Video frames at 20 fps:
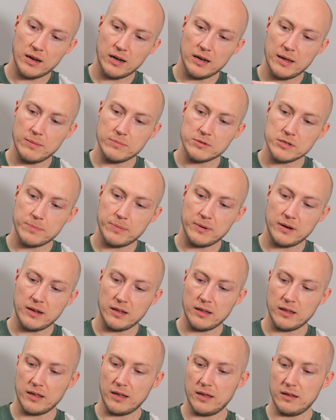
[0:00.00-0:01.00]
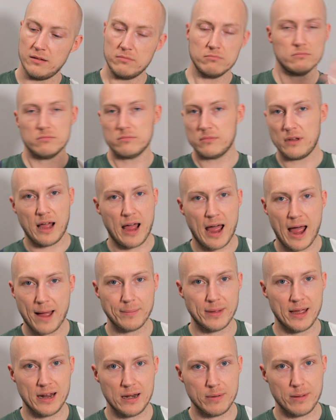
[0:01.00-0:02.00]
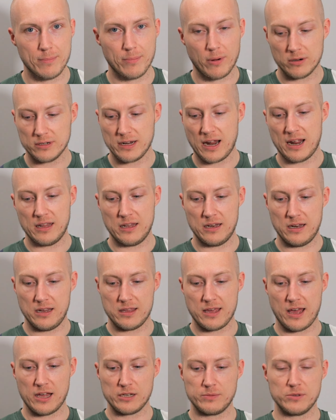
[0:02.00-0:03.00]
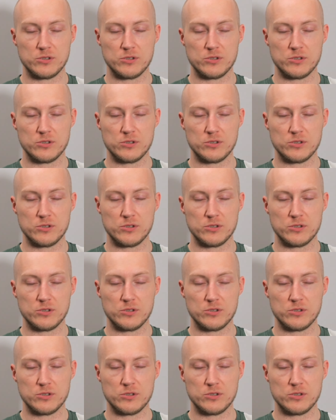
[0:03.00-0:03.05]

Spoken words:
it lips up a little here. I'm getting a bit bogged down in the details,